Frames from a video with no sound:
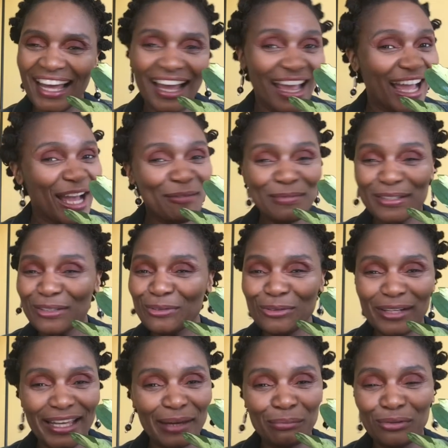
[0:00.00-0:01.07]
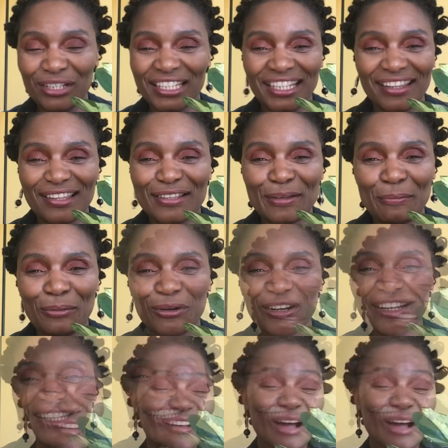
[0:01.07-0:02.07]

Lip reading: I absolutely appreciate the support.